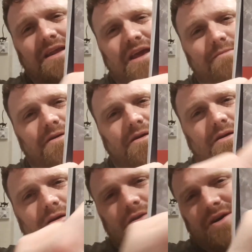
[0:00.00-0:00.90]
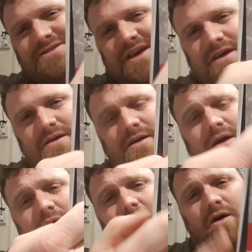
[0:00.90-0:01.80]
an idea
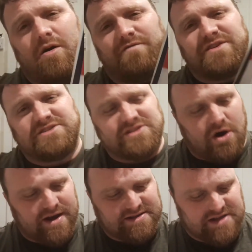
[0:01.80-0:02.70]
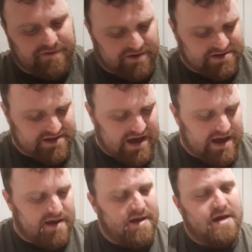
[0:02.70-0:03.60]
of the size difference there.